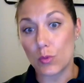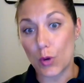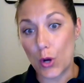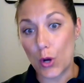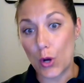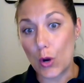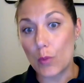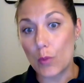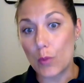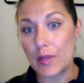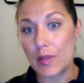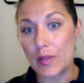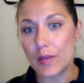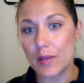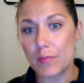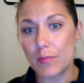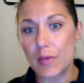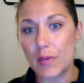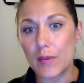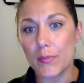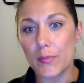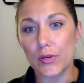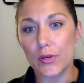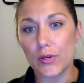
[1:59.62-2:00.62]
hoping that
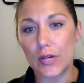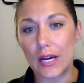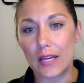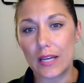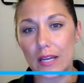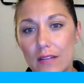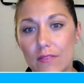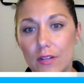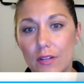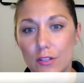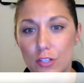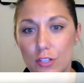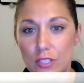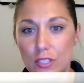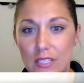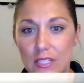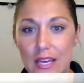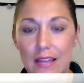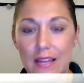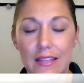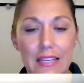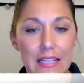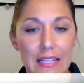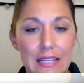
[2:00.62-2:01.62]
people kind of
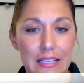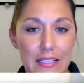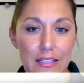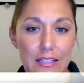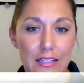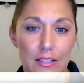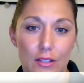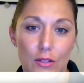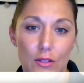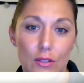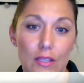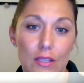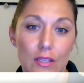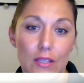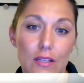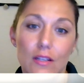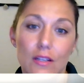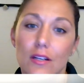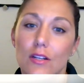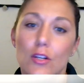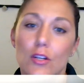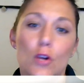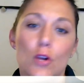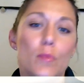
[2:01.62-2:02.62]
understand that, you know,
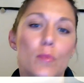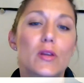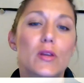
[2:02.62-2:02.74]
nobody